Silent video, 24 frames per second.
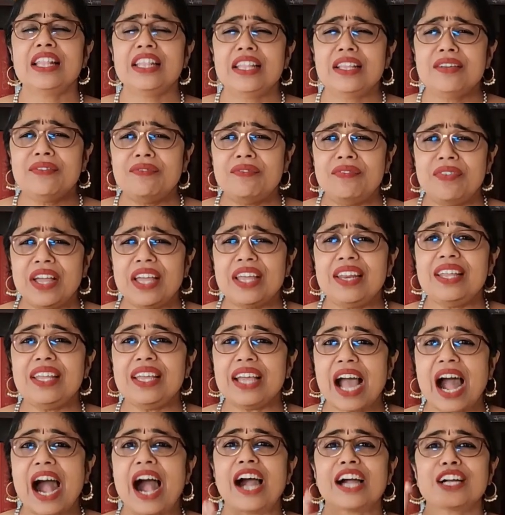The
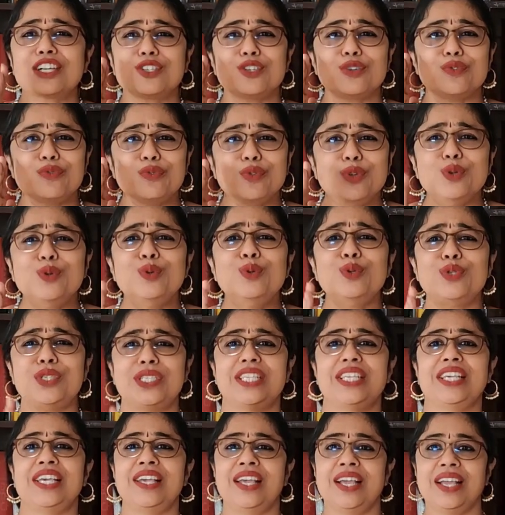very act of you
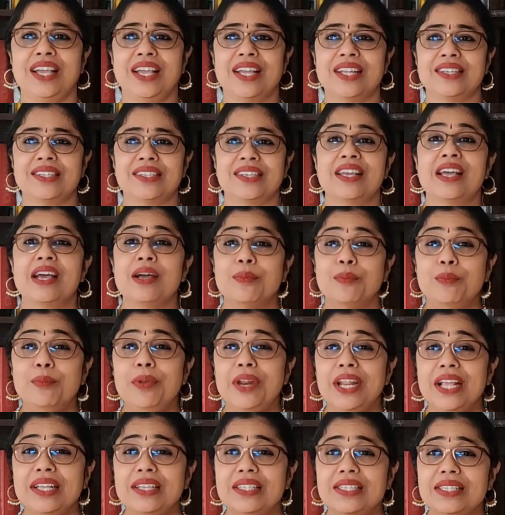seeing it
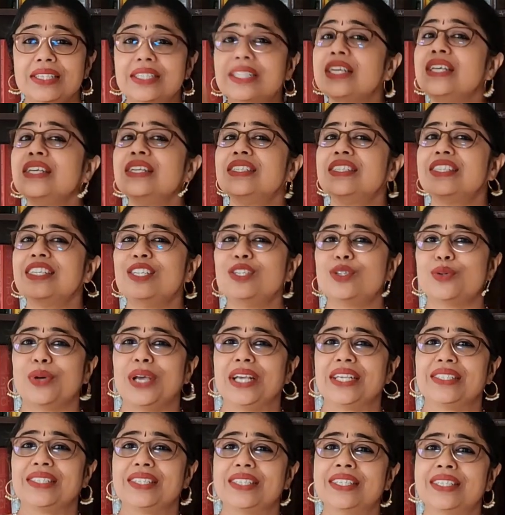brings things into
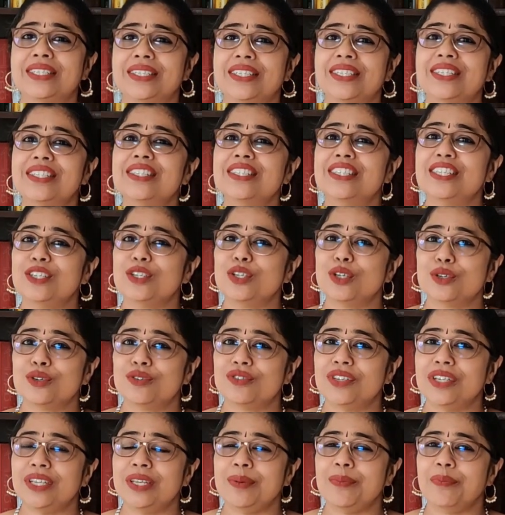existence in your
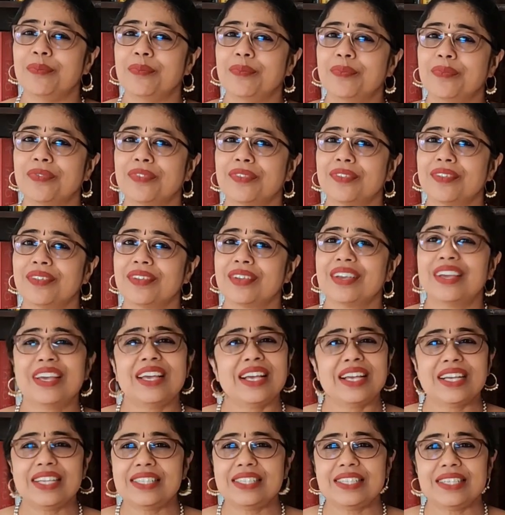dream,
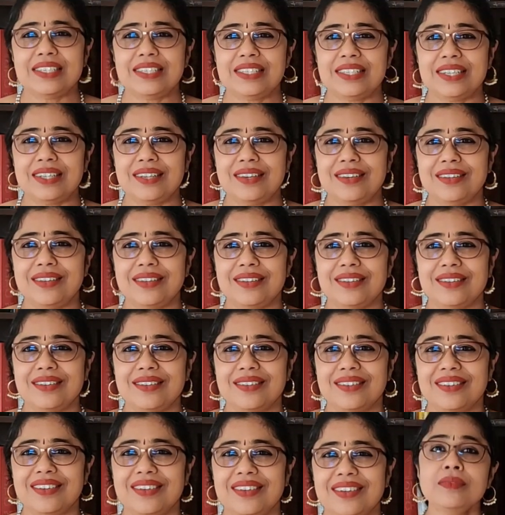isn't it?
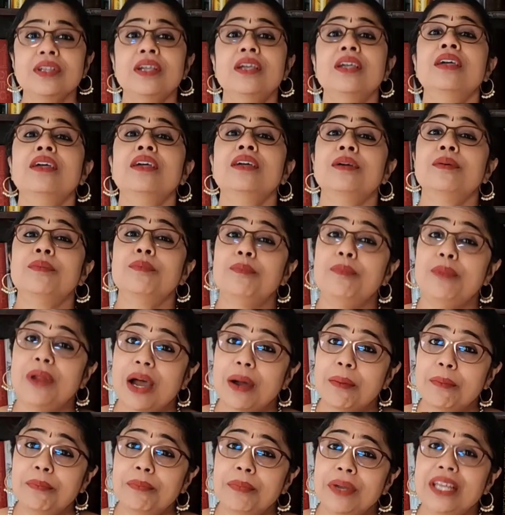
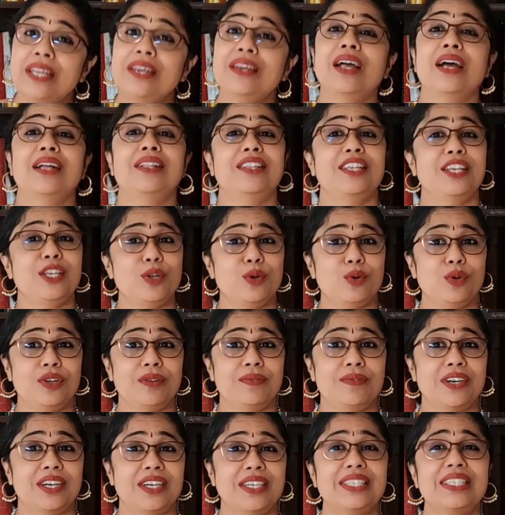Brahman and the
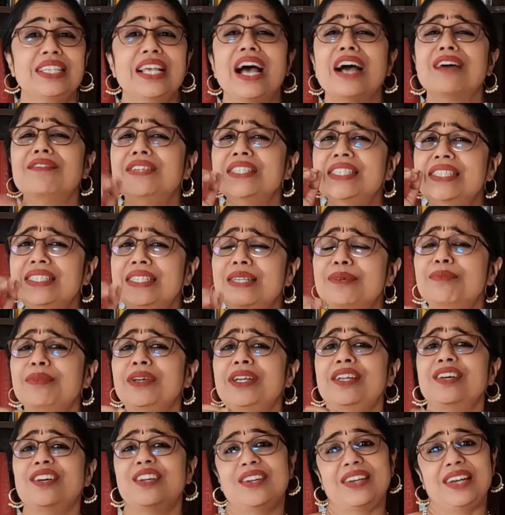universe have a
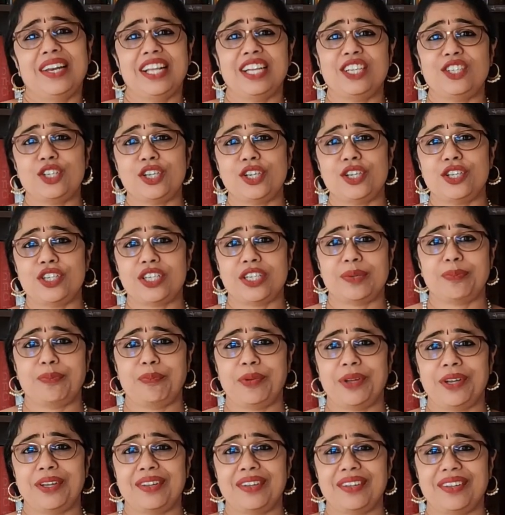similar relationship.